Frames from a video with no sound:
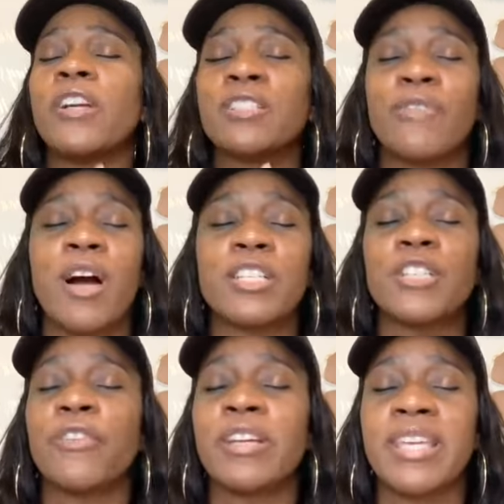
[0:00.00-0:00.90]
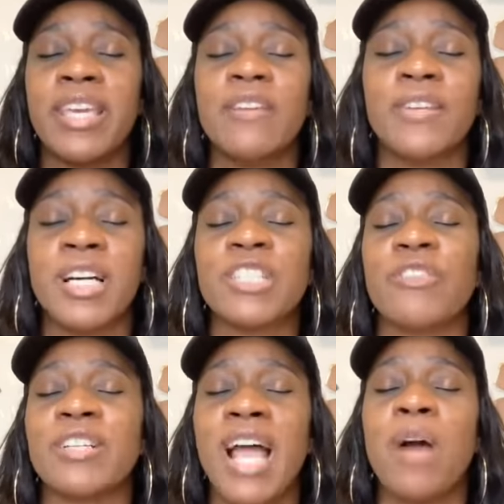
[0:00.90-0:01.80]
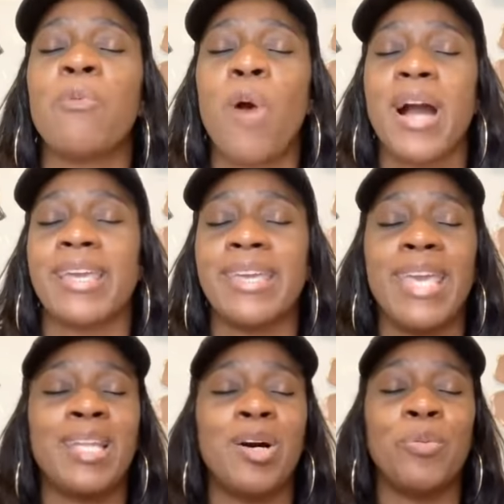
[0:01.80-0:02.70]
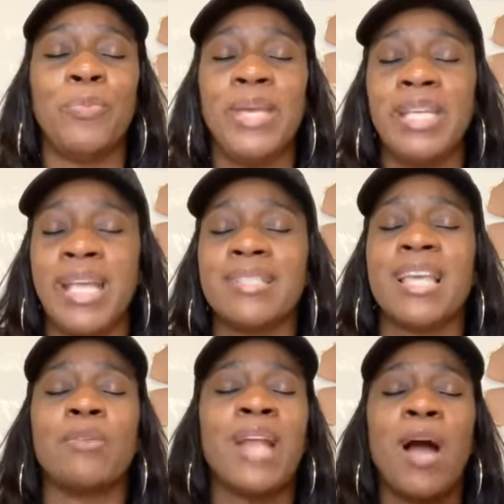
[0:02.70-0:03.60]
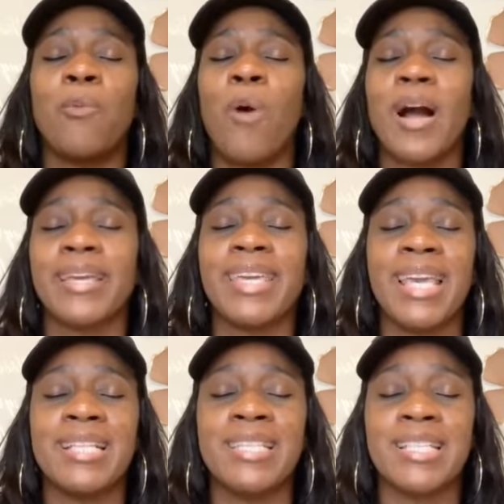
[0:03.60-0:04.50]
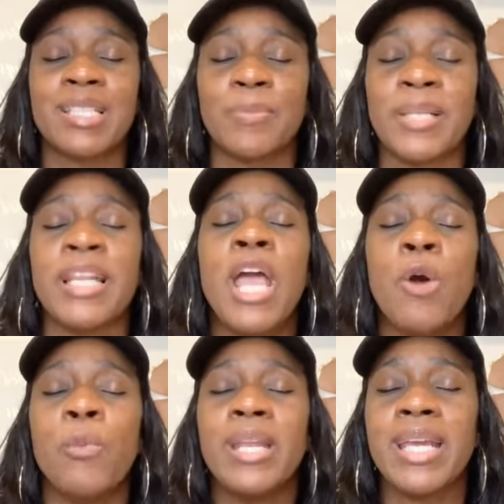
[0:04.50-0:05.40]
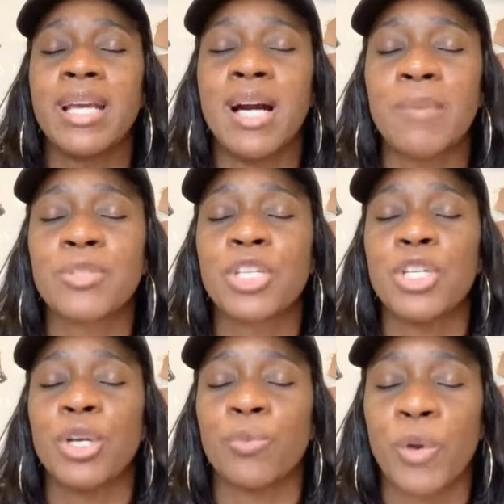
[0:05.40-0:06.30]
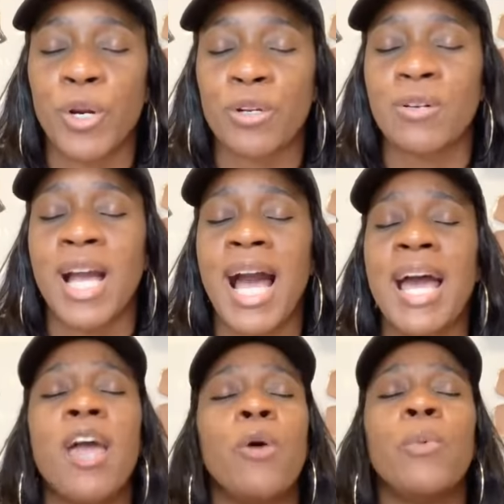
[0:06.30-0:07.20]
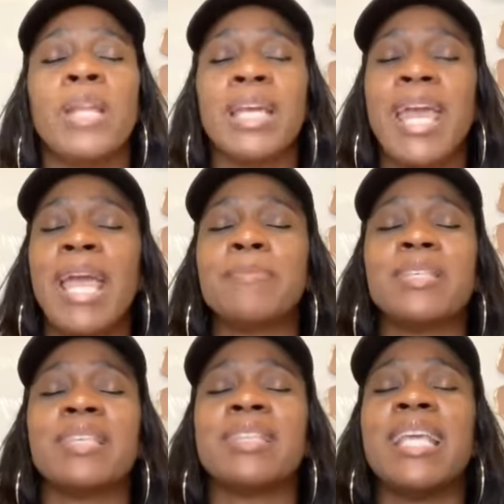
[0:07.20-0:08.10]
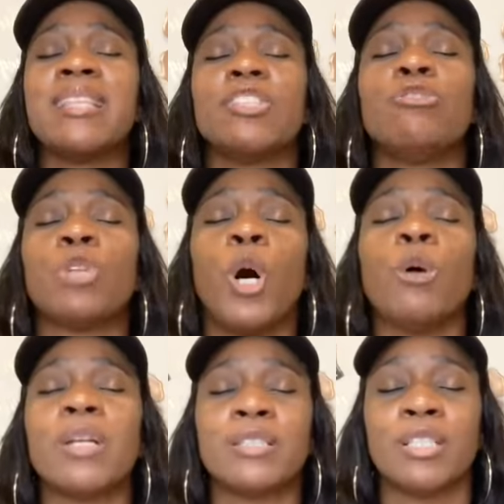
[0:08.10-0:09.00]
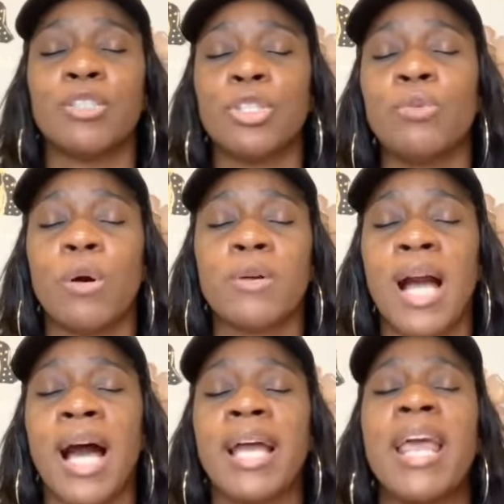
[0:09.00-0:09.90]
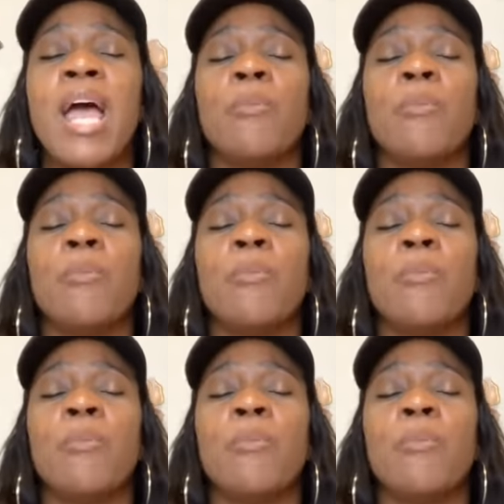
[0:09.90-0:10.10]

first of all, just forgive us for not walking in obedience and not walking in discipline when it comes to your word, oh God, when it came to the thing that you told us to do, oh God,